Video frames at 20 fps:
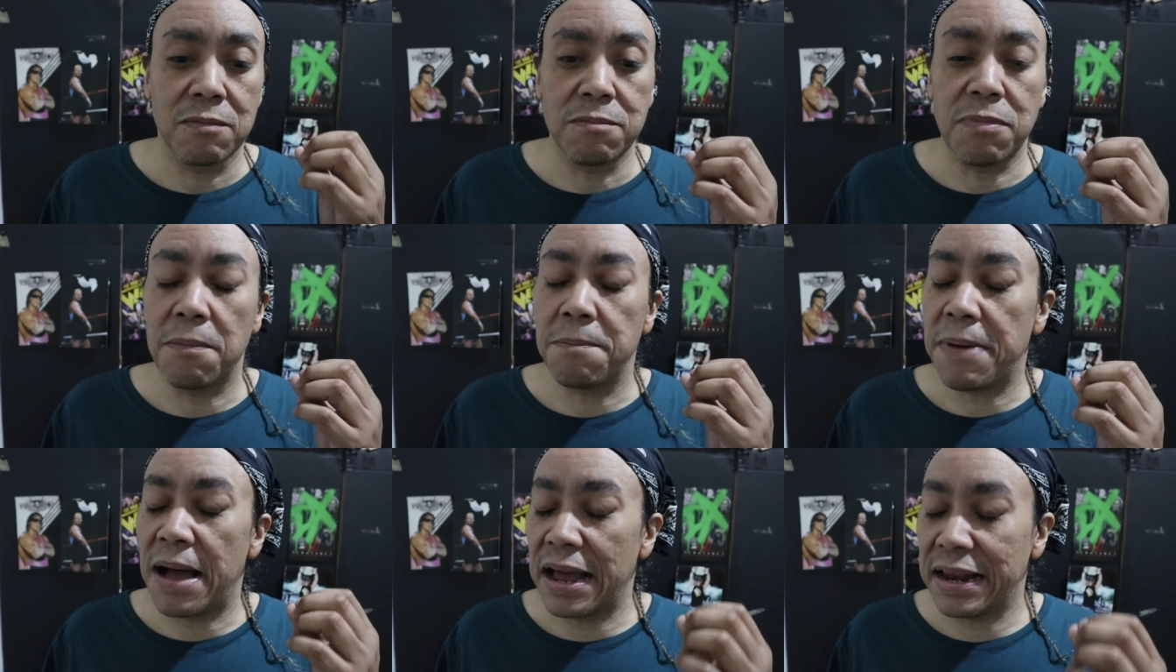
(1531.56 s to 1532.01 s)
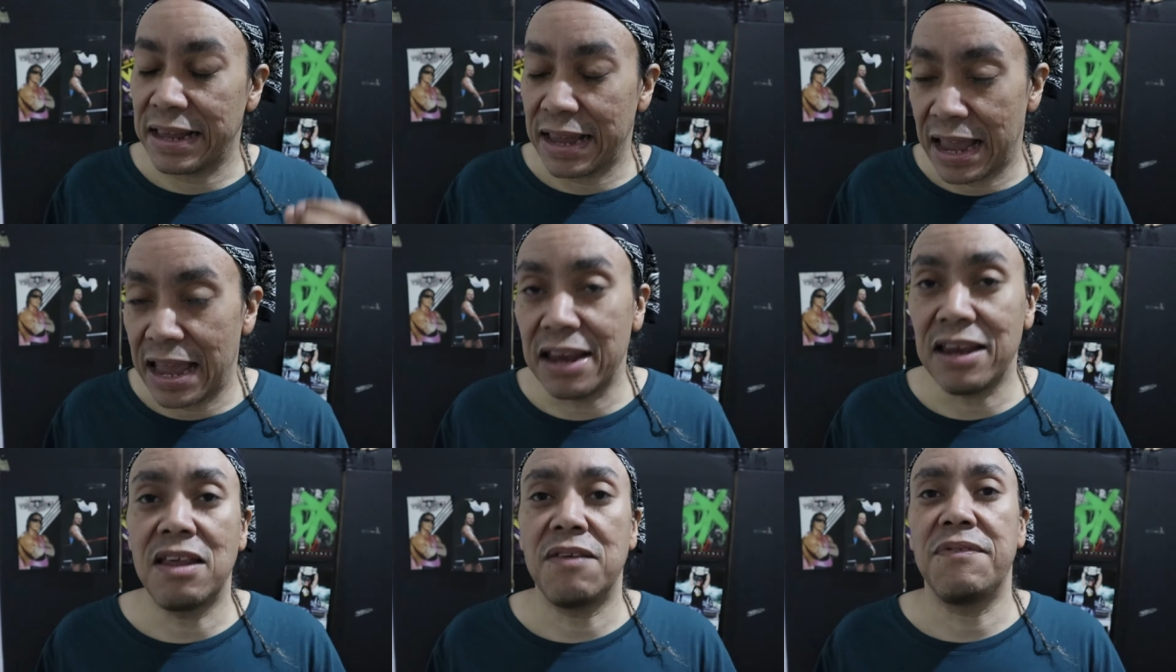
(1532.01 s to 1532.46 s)
But by the
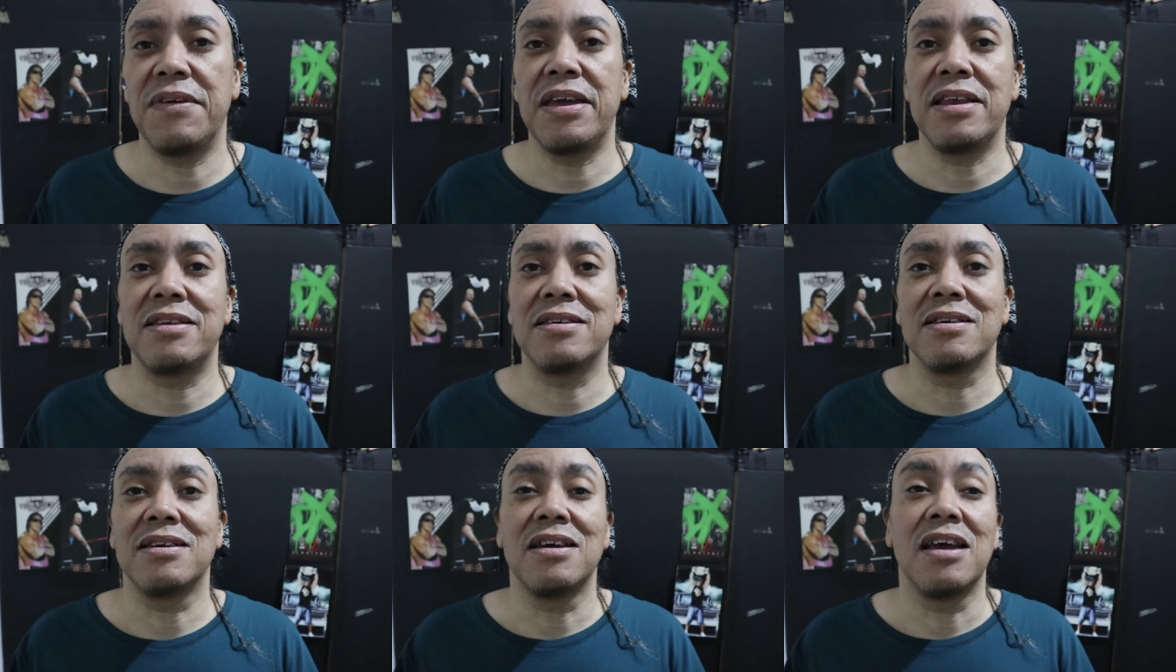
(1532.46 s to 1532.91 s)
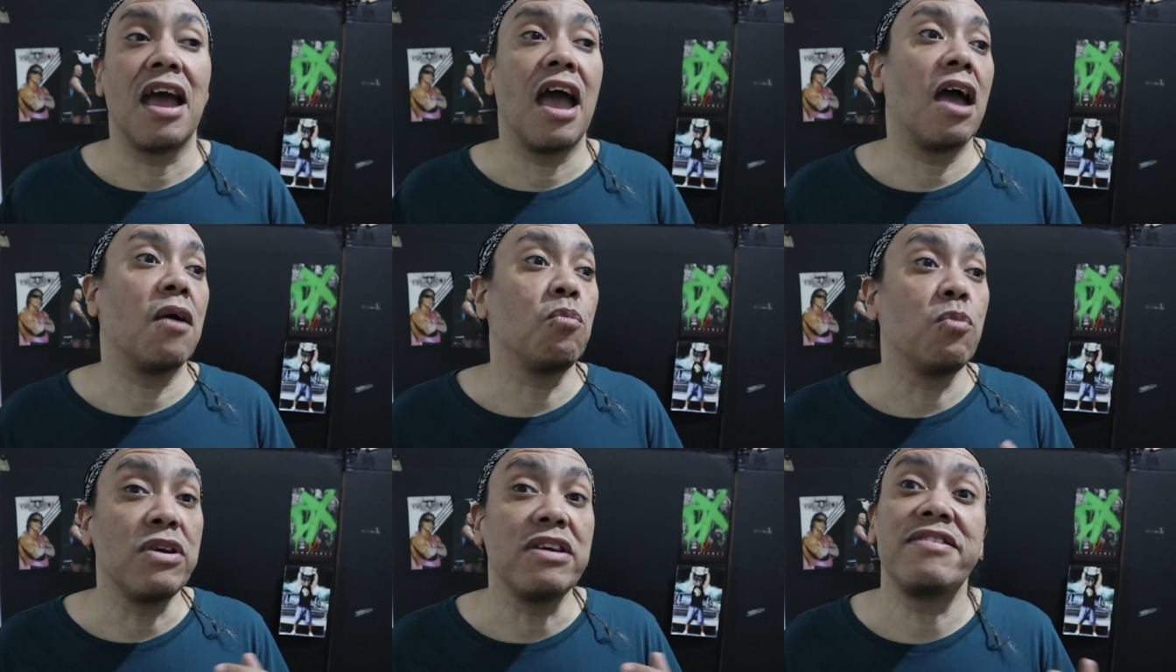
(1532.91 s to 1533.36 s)
end of it,
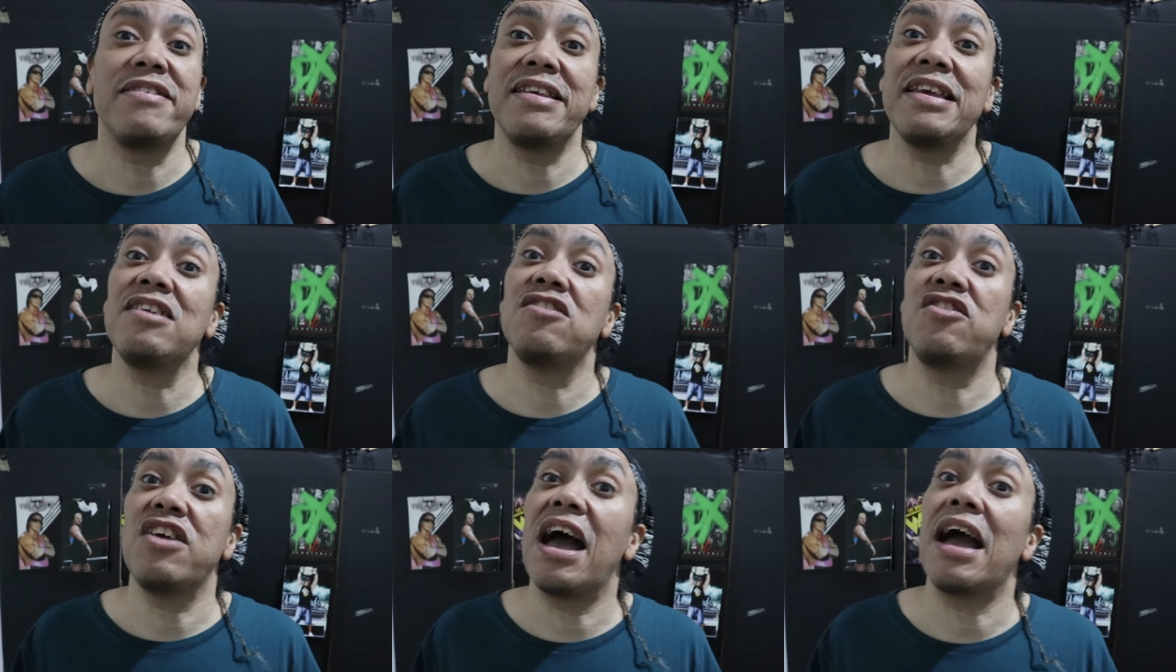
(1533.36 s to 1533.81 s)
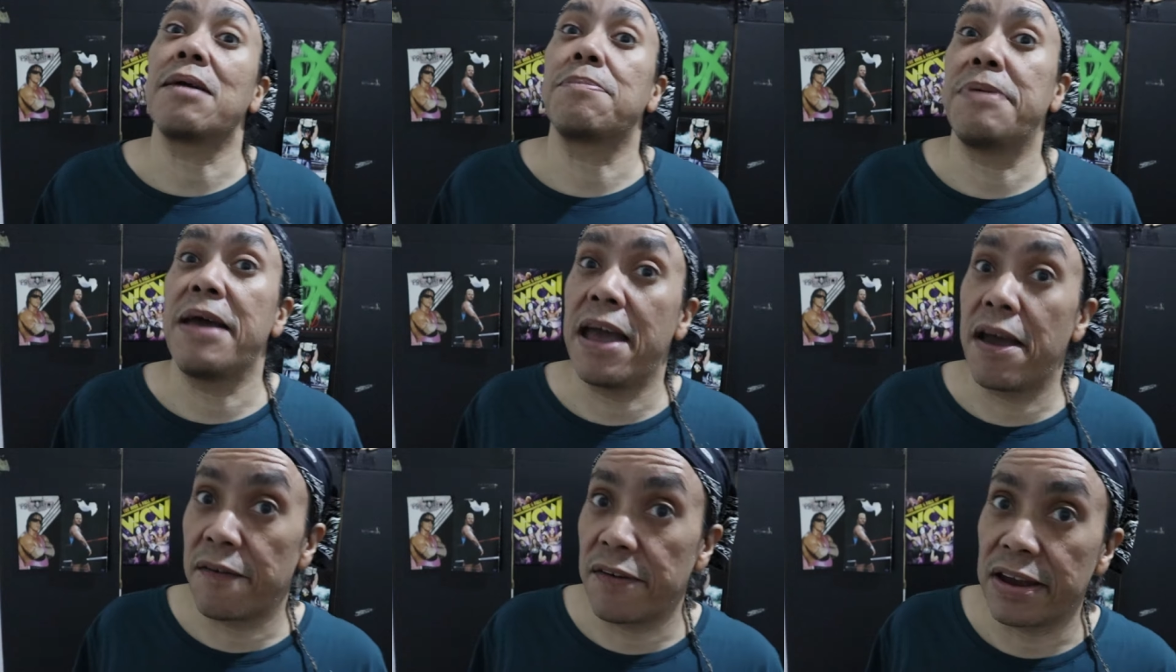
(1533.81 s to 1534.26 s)
and we see Jack
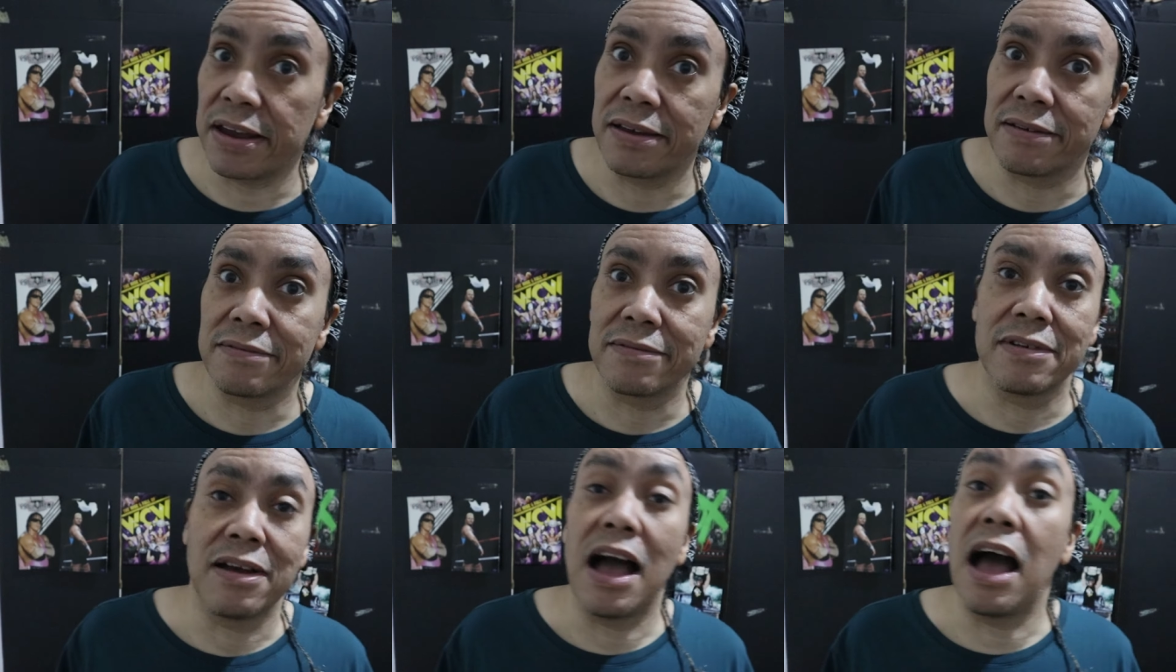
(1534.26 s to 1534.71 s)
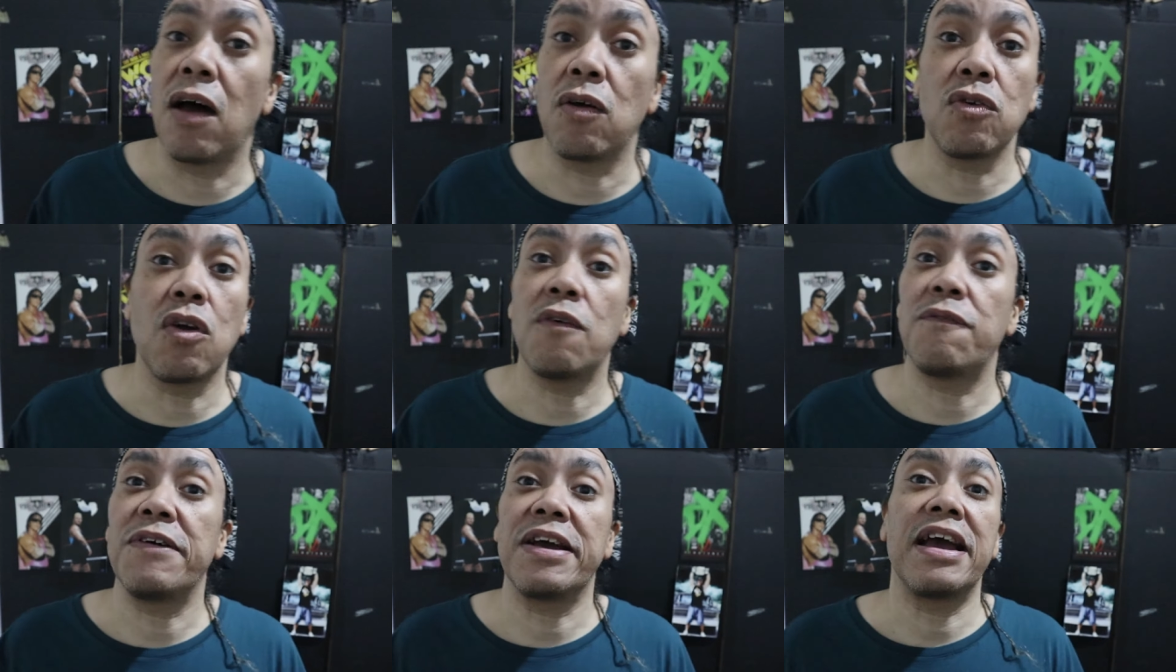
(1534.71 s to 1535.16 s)
Perry. I
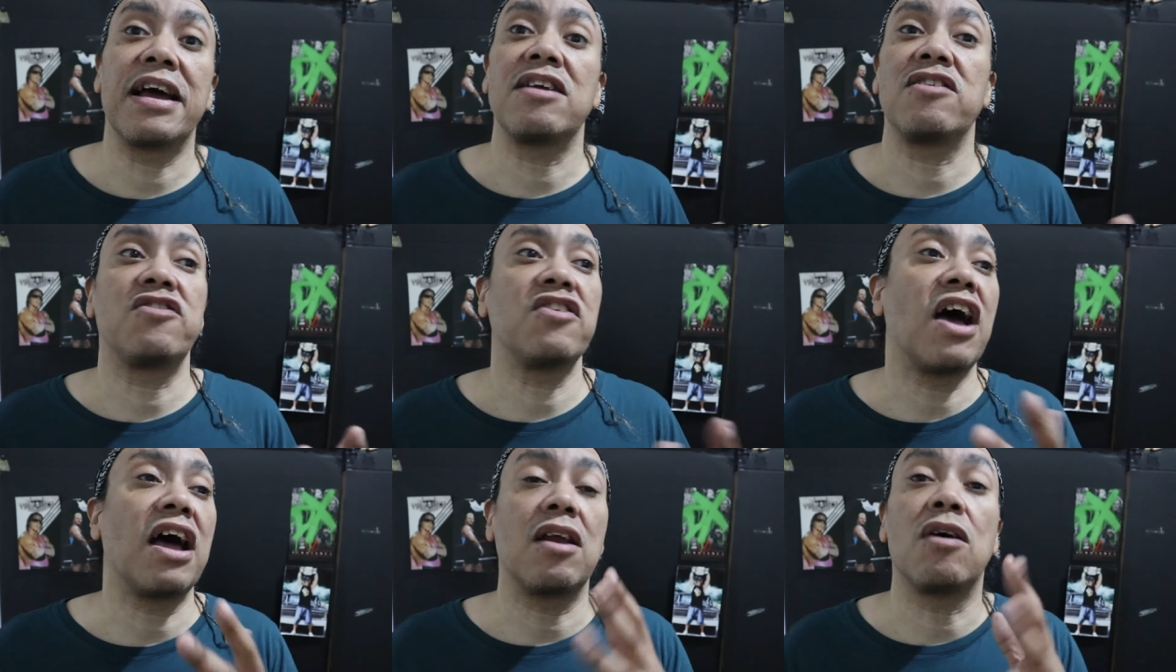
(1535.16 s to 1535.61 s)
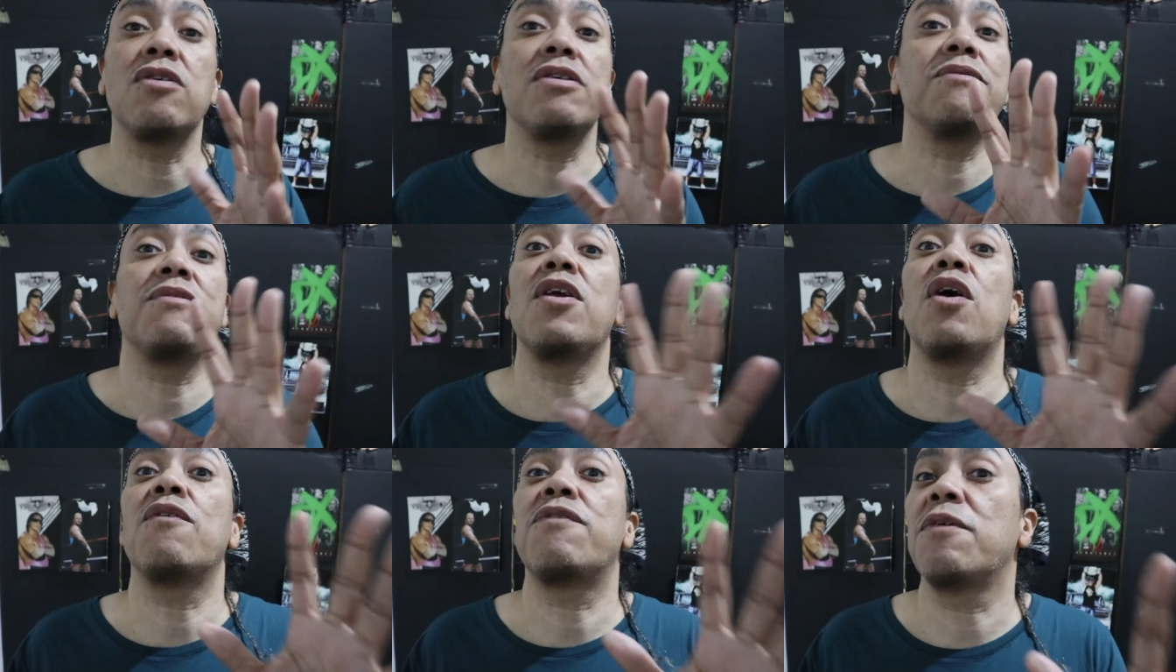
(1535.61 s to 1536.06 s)
don't know if I got a shot. I don't
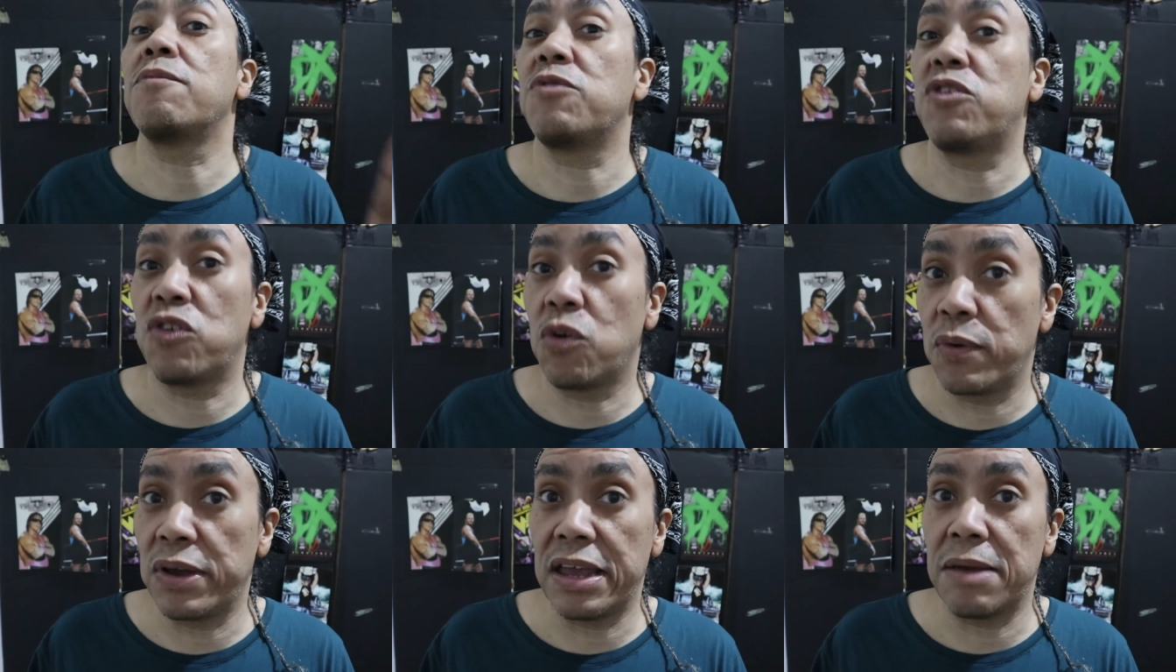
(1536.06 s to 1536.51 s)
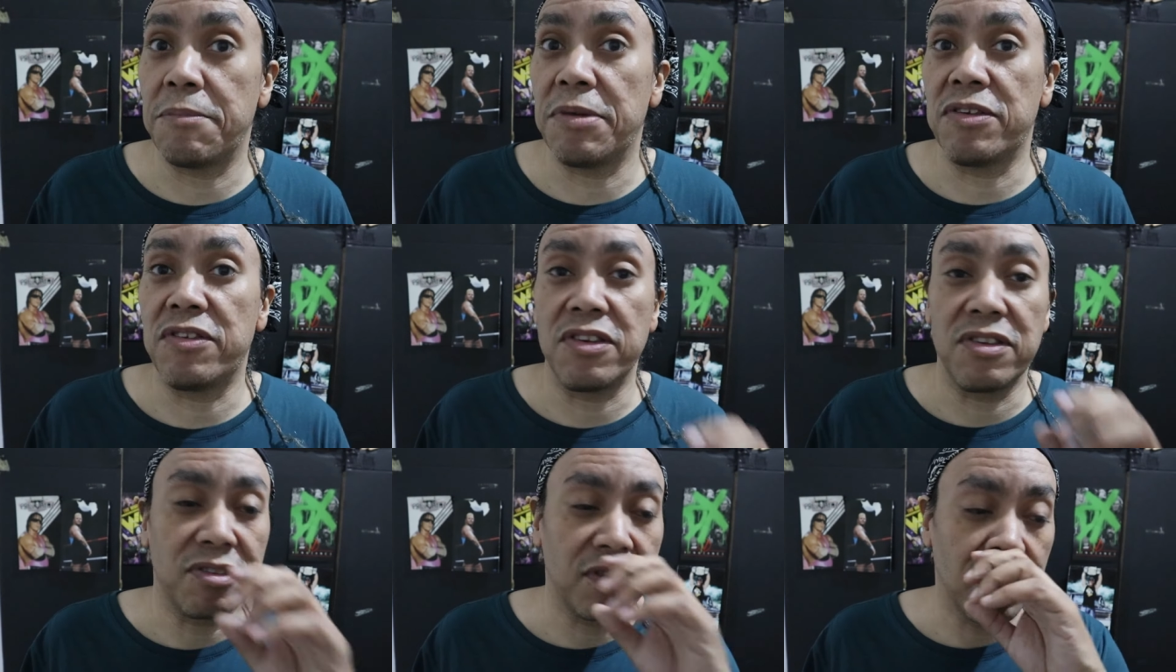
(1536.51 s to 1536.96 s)
even know if I'm showing
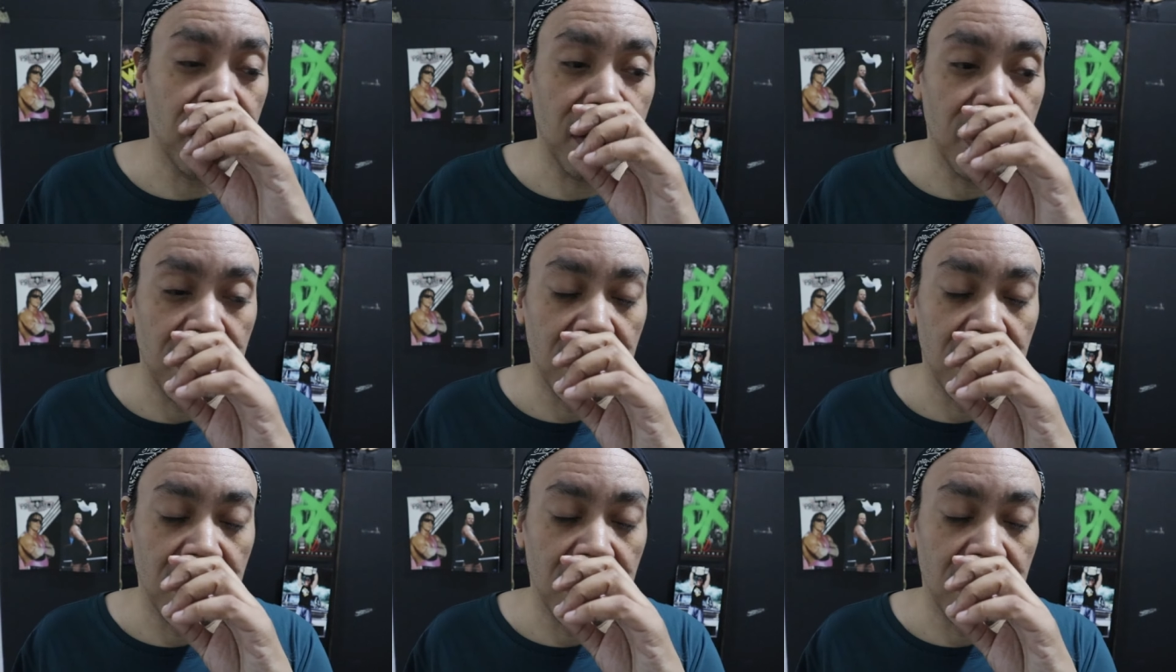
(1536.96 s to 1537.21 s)
images.